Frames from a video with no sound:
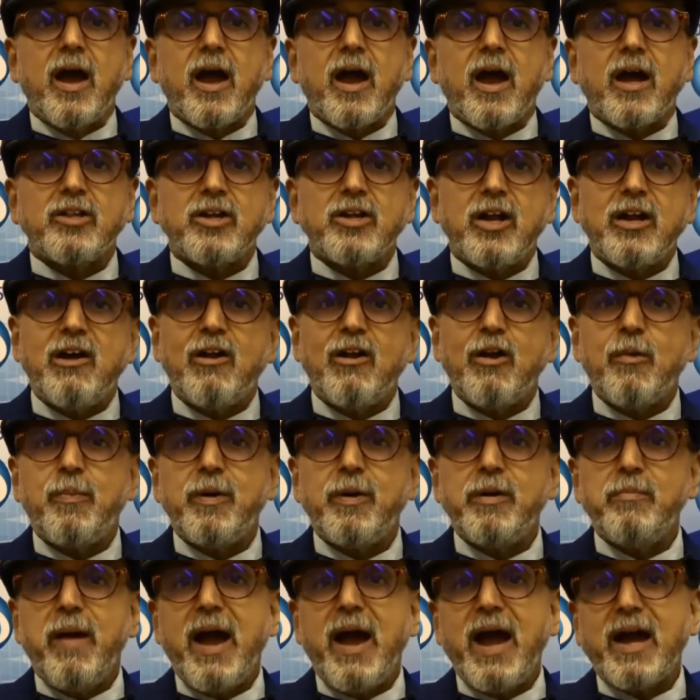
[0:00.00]
Qatar
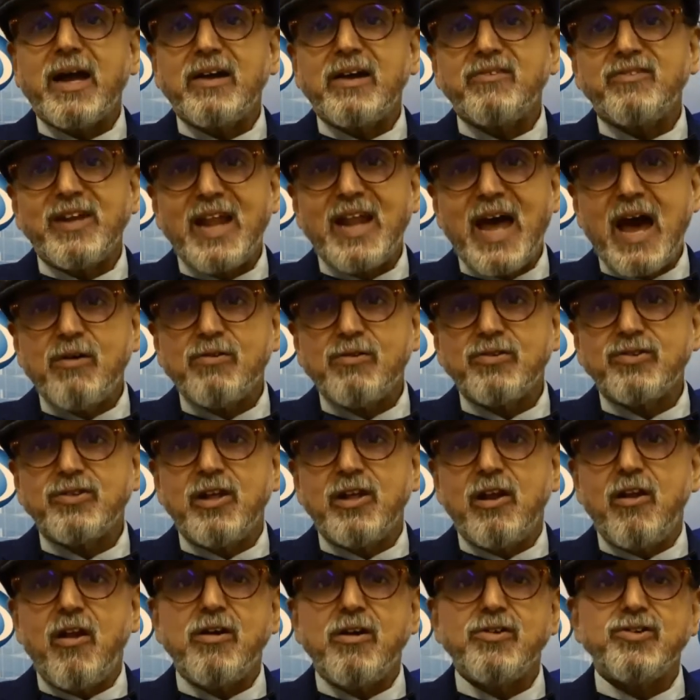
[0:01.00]
Development Bank has announced the
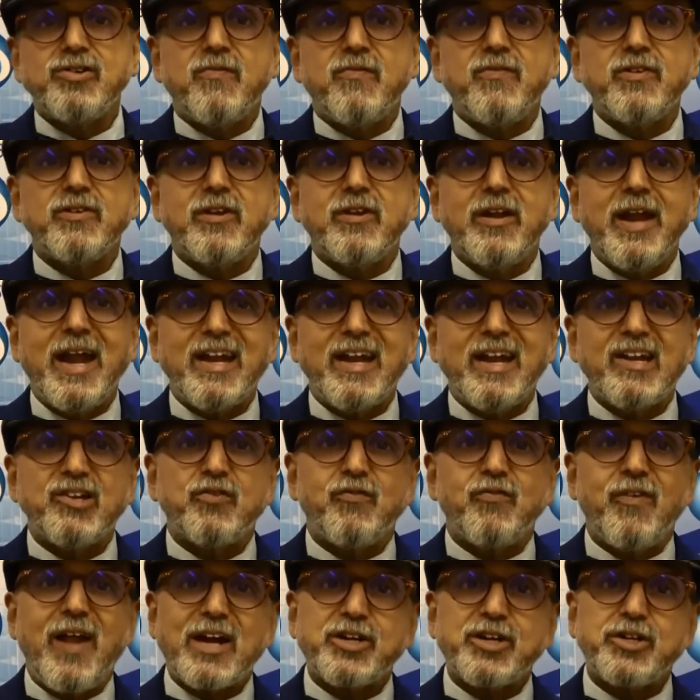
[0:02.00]
launch of its latest
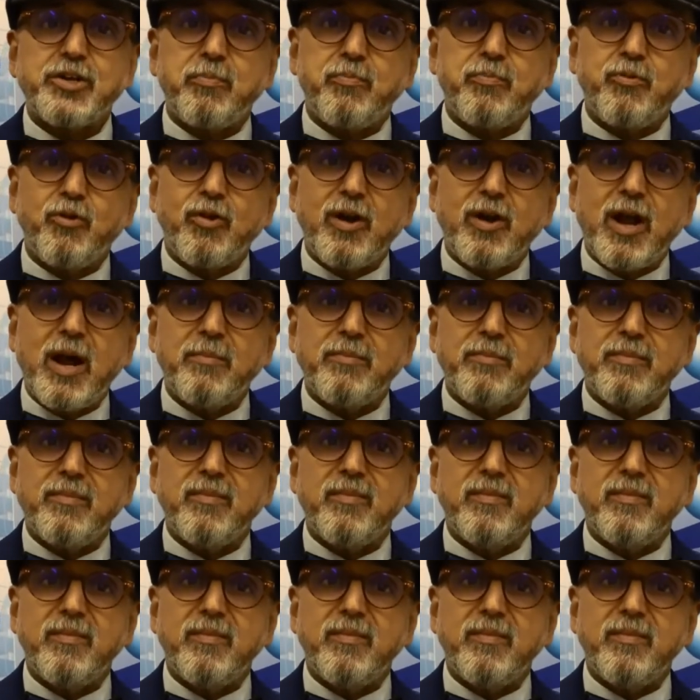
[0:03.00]
flagship program,